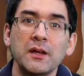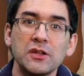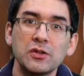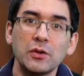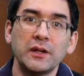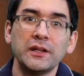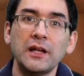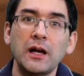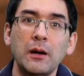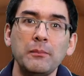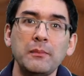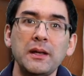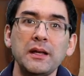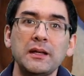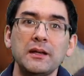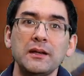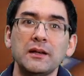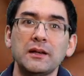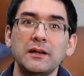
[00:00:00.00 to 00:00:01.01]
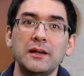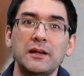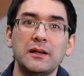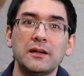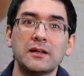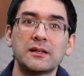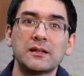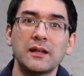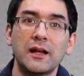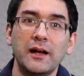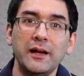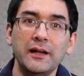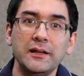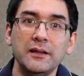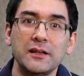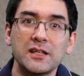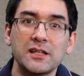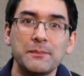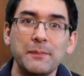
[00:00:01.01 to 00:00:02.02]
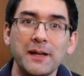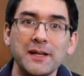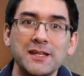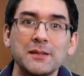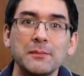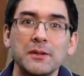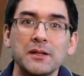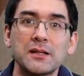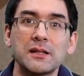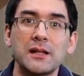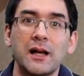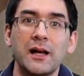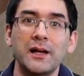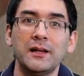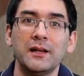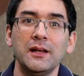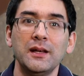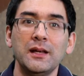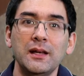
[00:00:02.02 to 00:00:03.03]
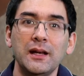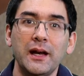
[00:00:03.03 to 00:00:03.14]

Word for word: so now I'm making a, a slide a specimen slide